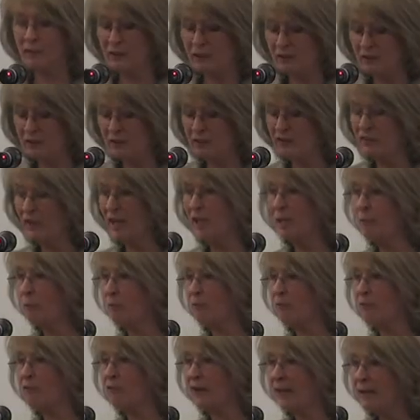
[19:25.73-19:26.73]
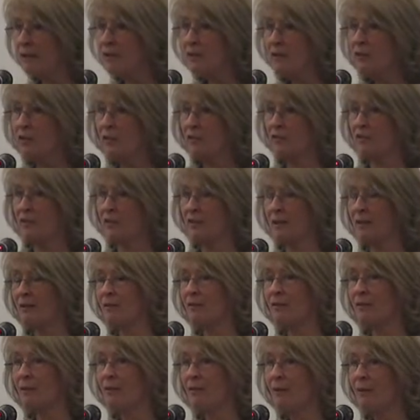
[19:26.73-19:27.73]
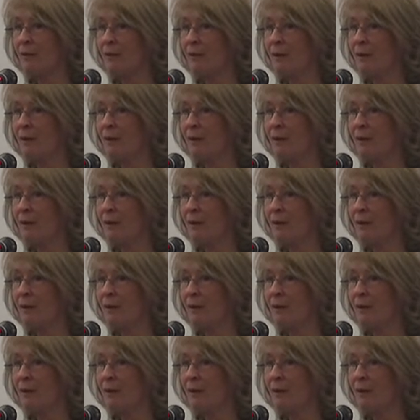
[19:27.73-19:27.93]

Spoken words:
these same fantasies